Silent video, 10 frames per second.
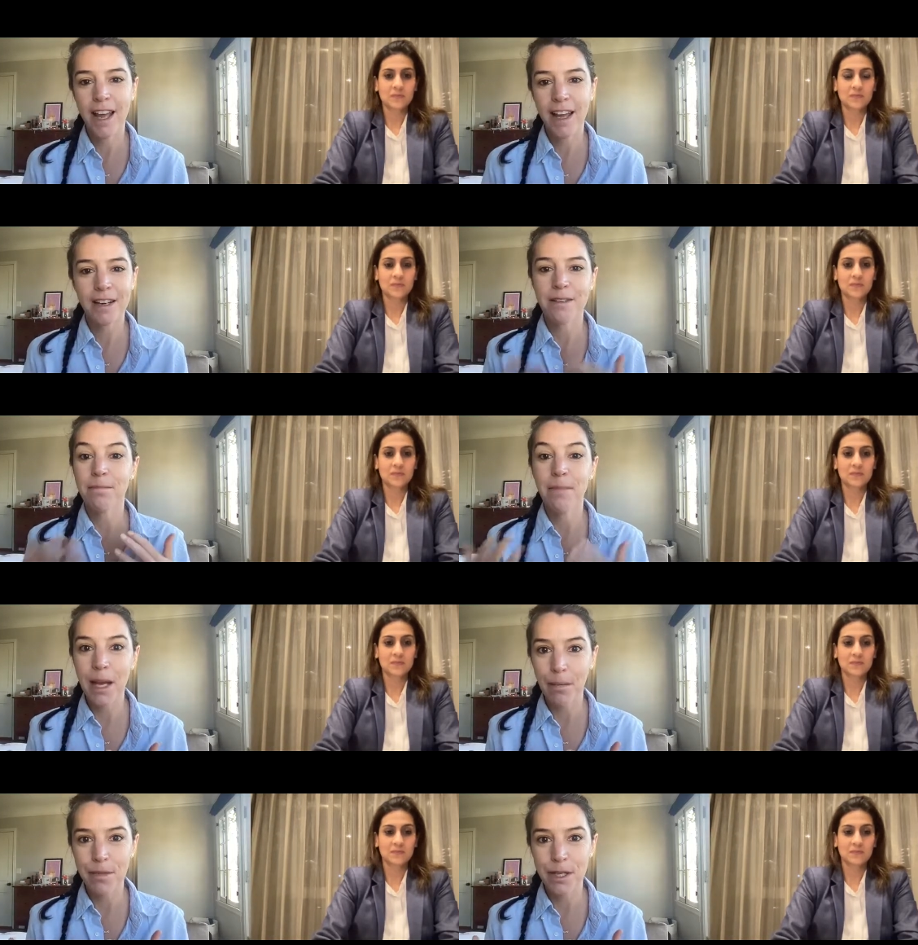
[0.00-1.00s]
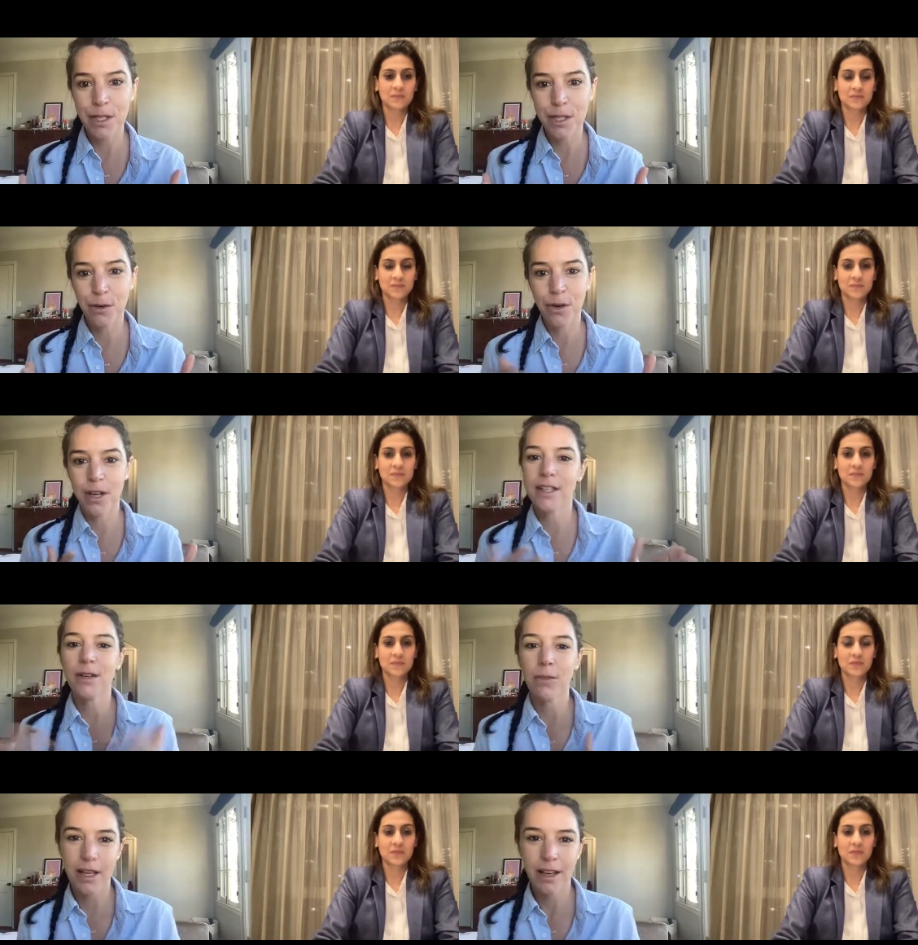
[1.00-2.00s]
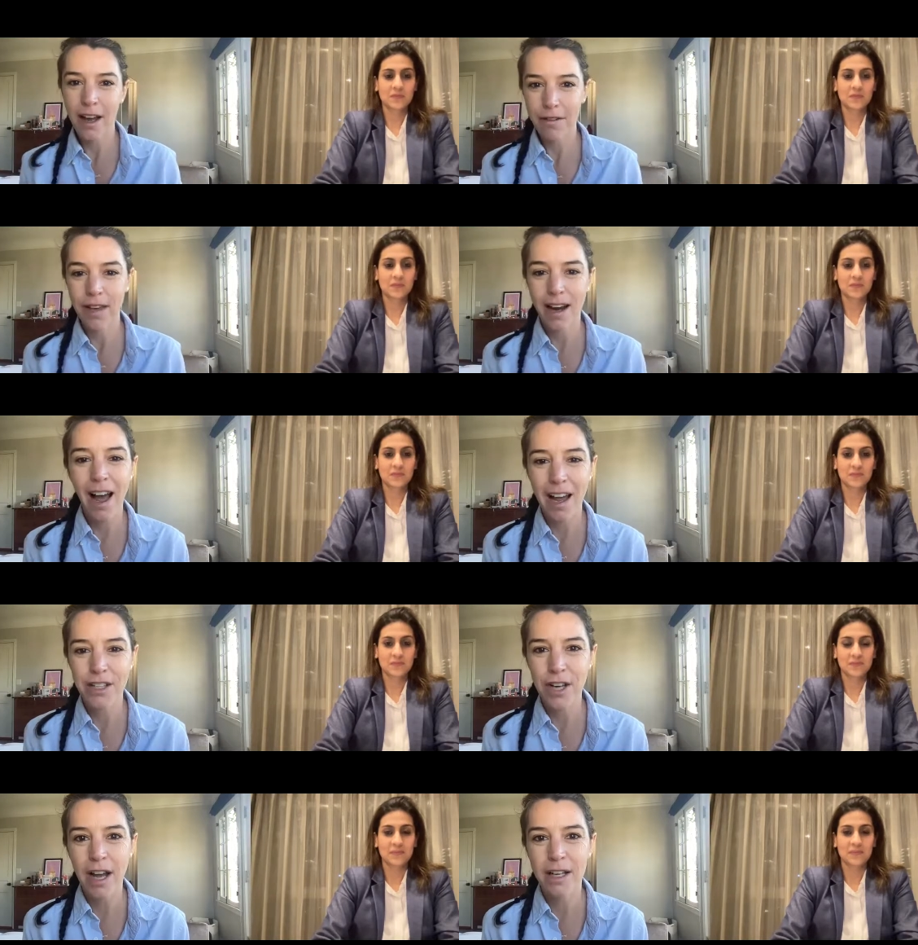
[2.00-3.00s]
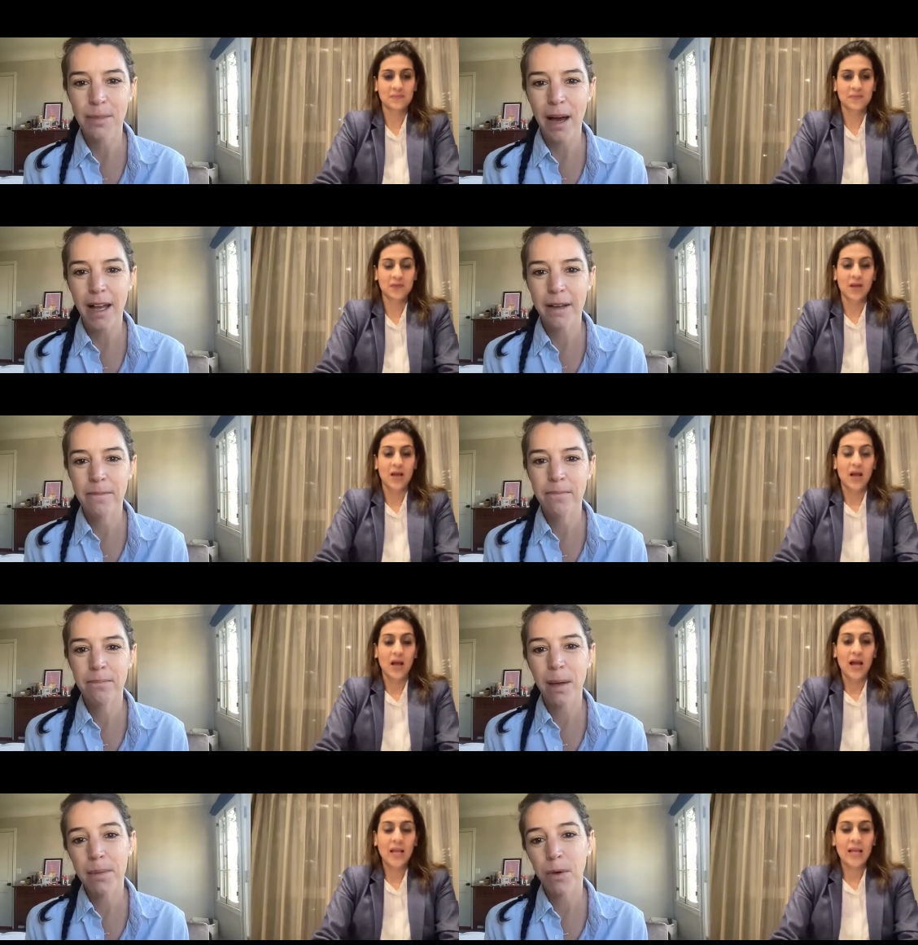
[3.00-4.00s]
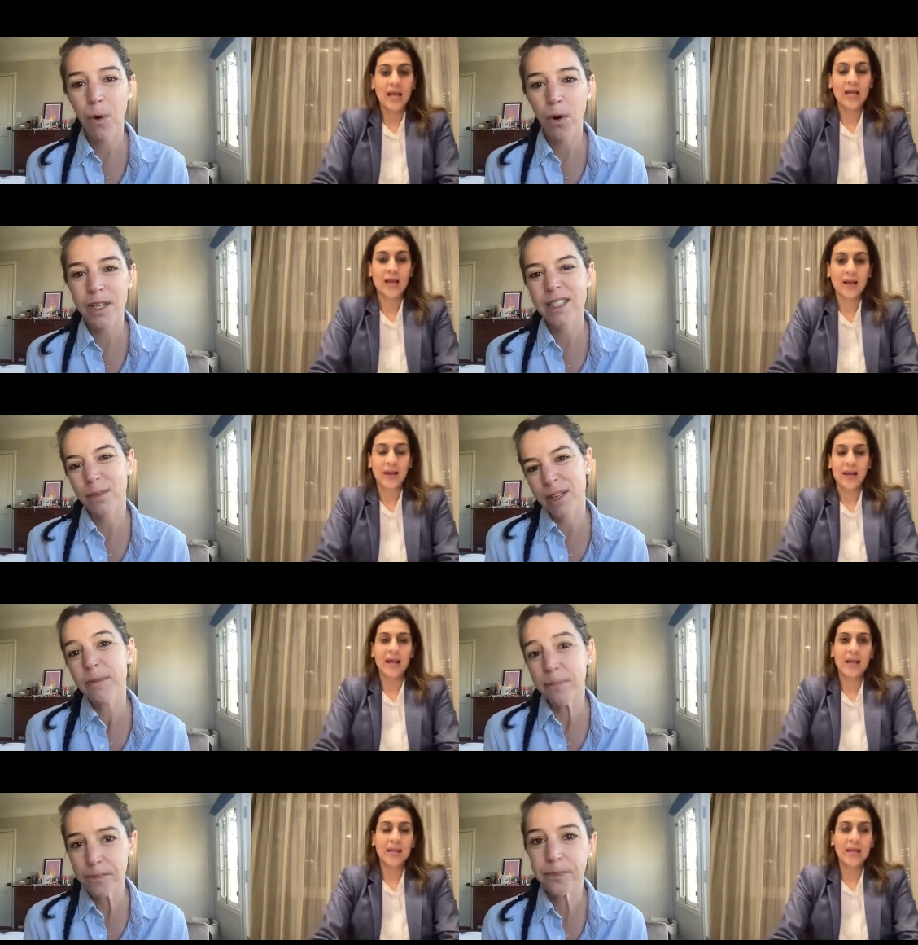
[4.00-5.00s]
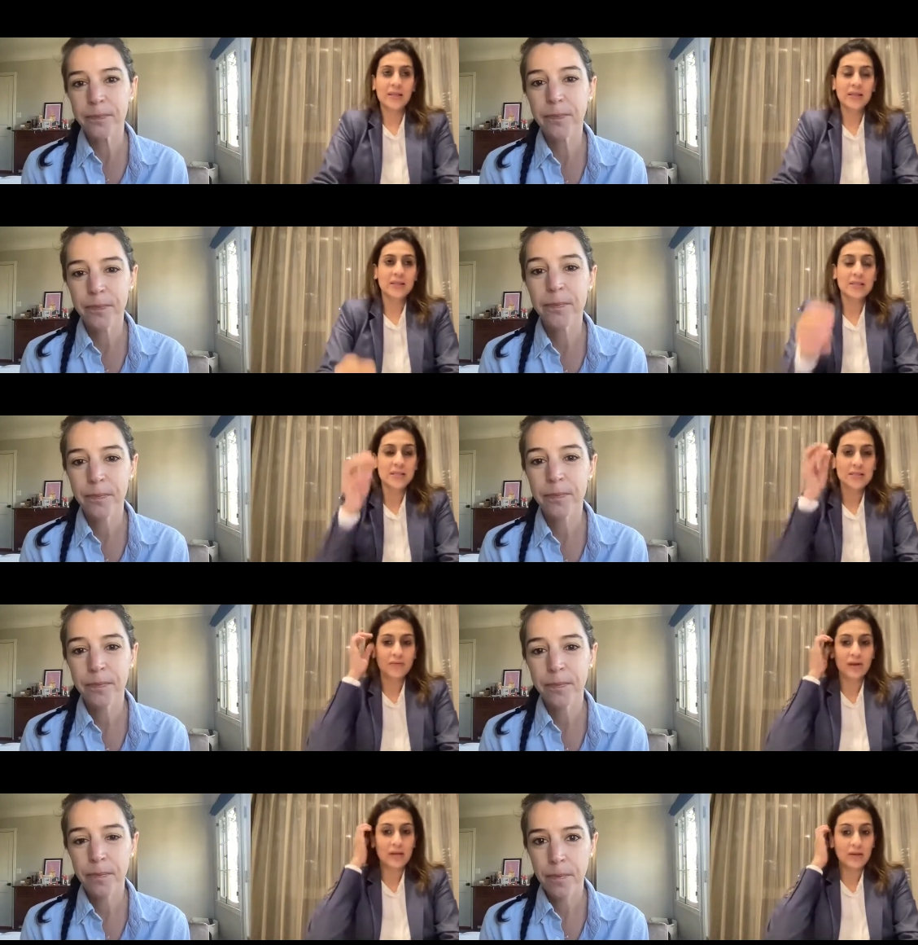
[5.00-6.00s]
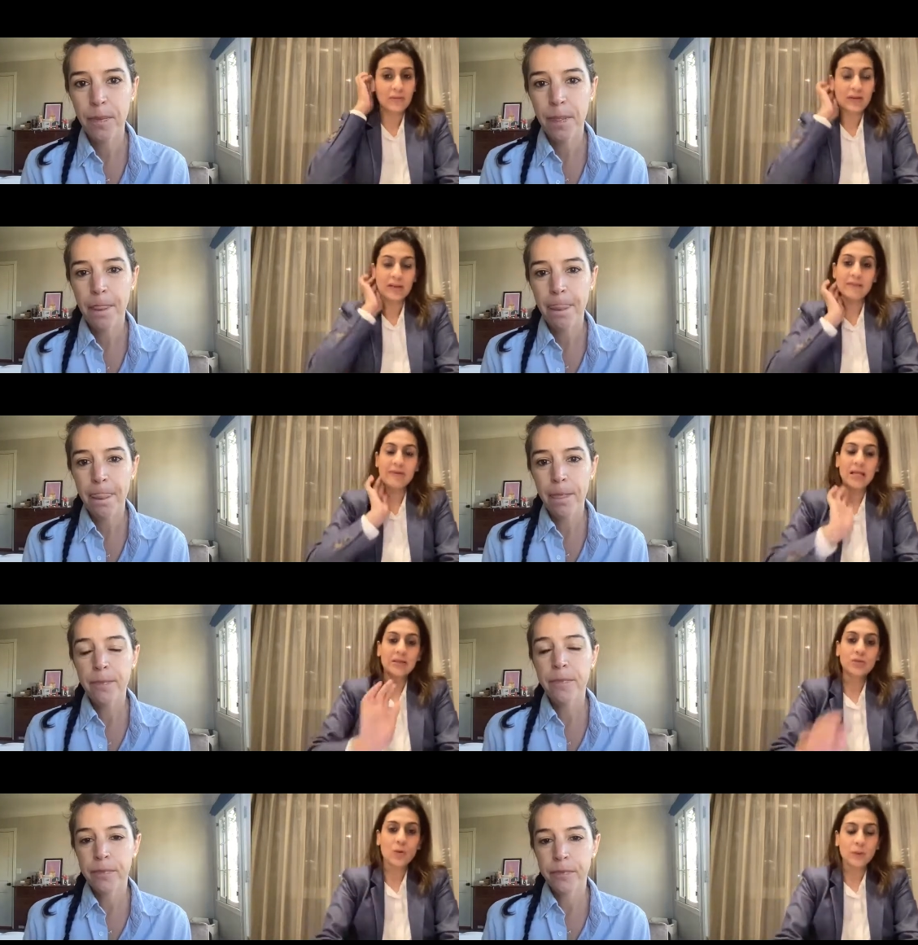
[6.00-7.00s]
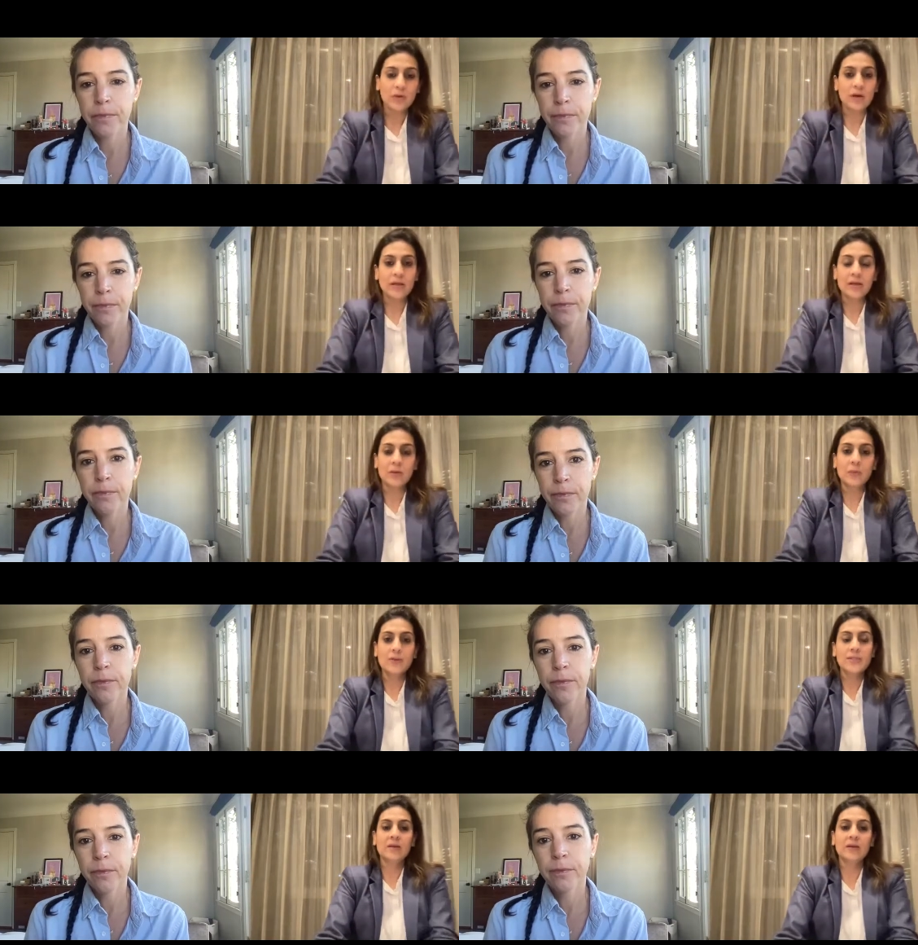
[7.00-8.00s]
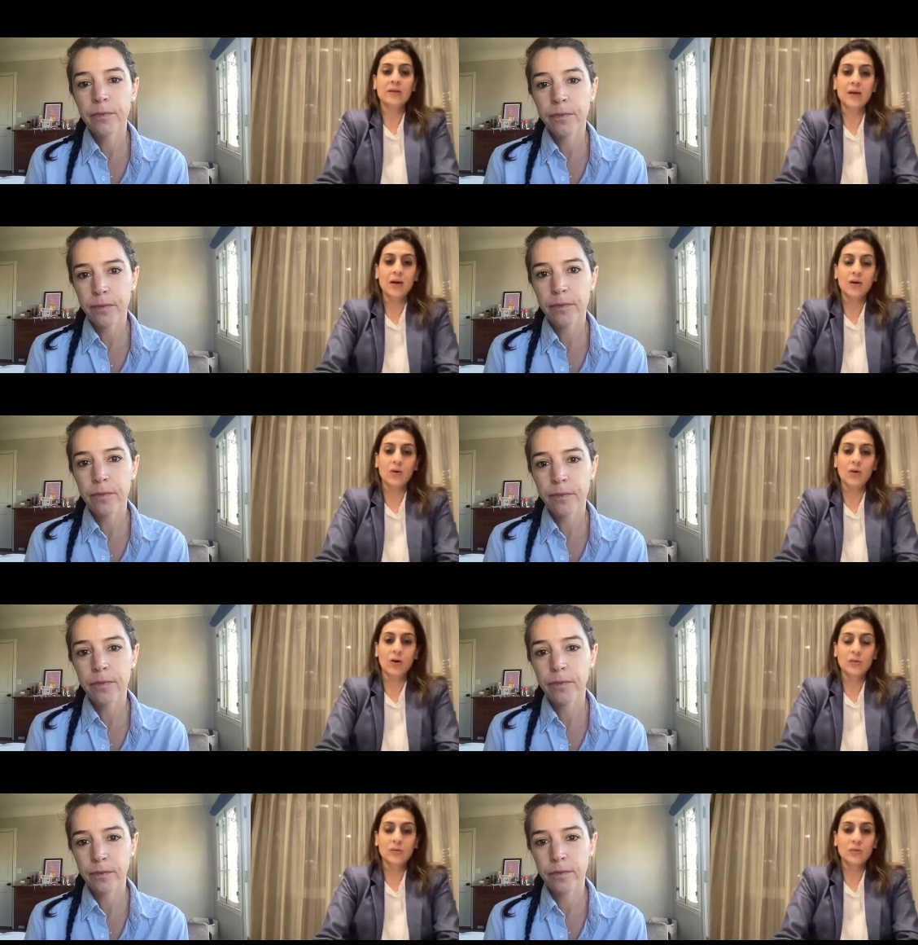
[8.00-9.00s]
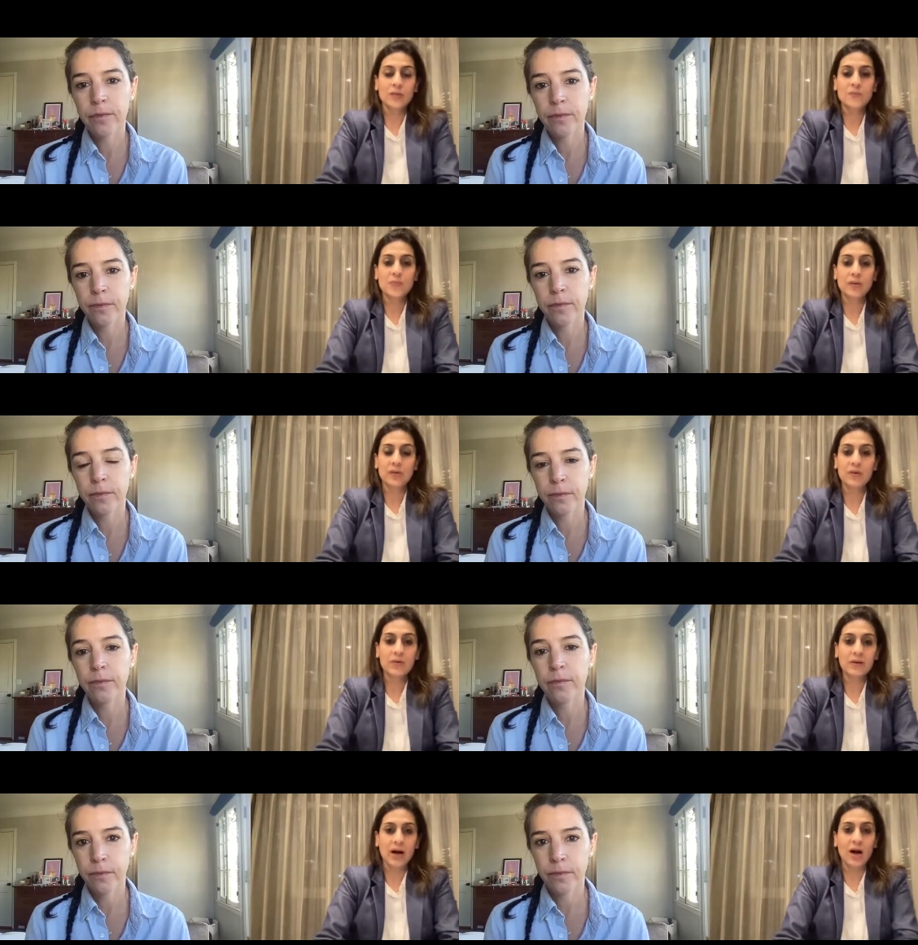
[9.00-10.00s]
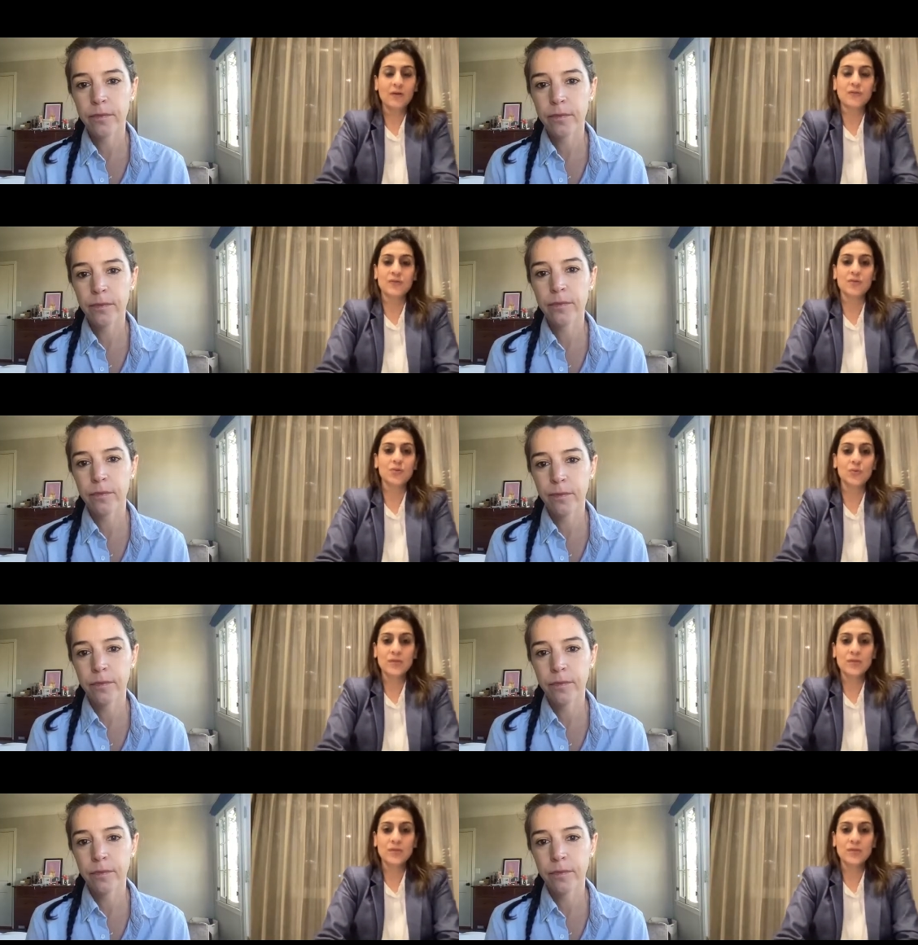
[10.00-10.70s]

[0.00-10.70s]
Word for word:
Speaker 1: can make up these stories and we can kind of get hijacked by big worries.
Speaker 2: And I think this is a very, very valid topic right now, because in India, it's been a year and a half since